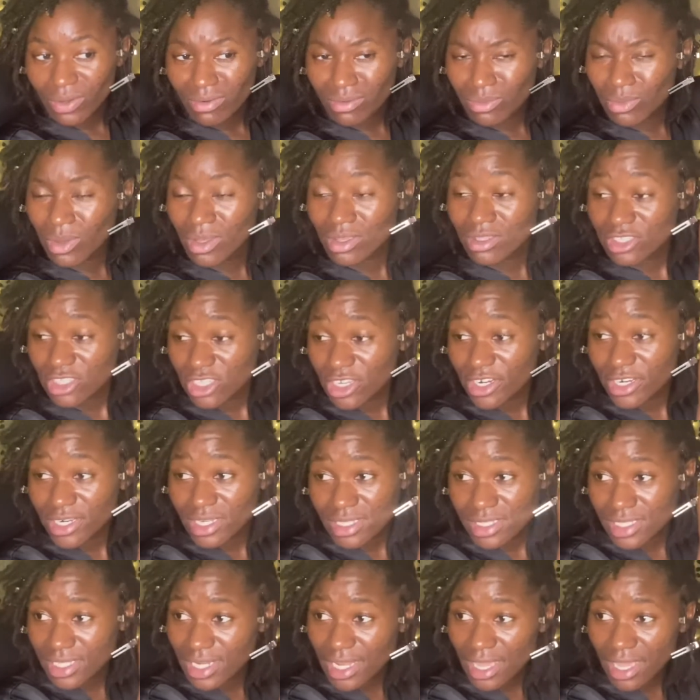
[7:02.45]
Well, starting
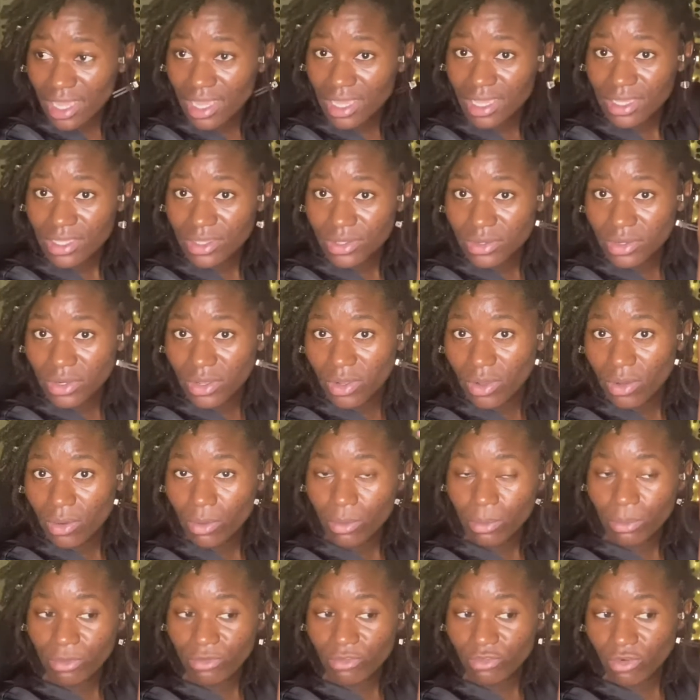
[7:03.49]
tonight, you know,
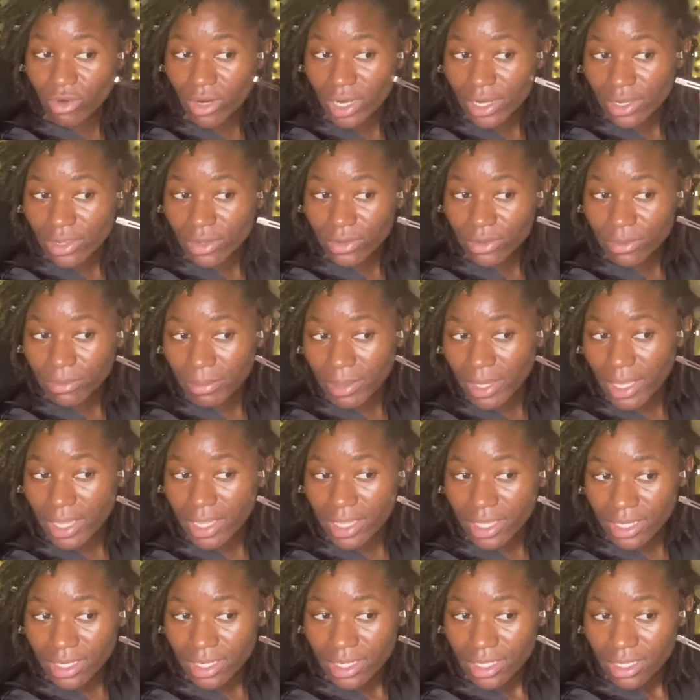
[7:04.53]
before I go to
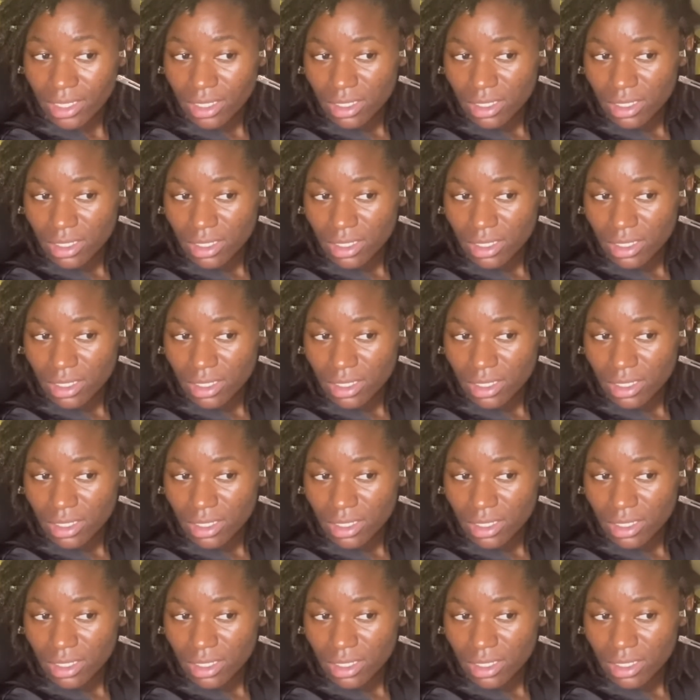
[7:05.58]
bed,